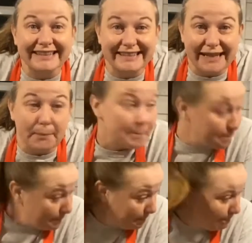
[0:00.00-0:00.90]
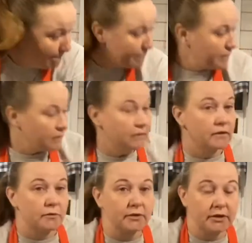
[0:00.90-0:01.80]
step.
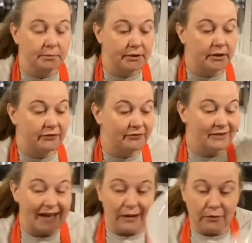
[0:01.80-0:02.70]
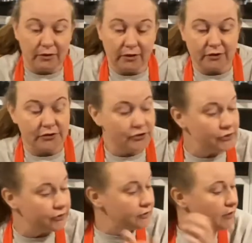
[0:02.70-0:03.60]
We're gonna put our flour, our
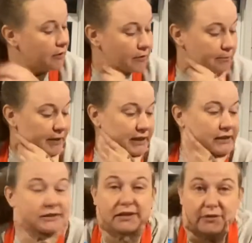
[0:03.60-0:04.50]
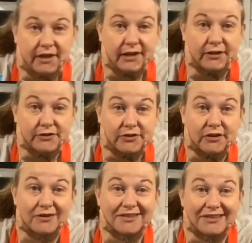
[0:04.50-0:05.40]
sugar, our baking soda, and our
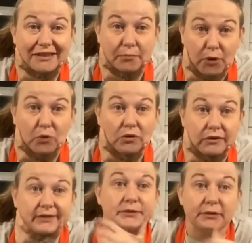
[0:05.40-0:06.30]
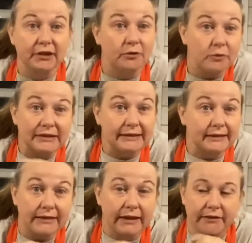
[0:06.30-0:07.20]
salt in a bowl, and then we're gonna whisk it
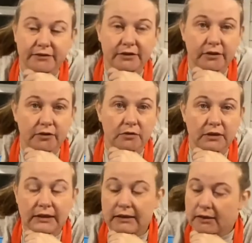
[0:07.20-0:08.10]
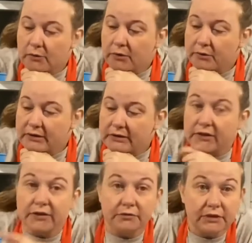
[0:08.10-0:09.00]
together. So we're gonna
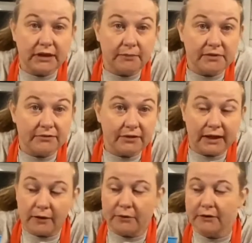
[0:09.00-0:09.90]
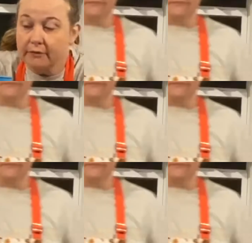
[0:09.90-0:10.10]
start 3 cups of flour.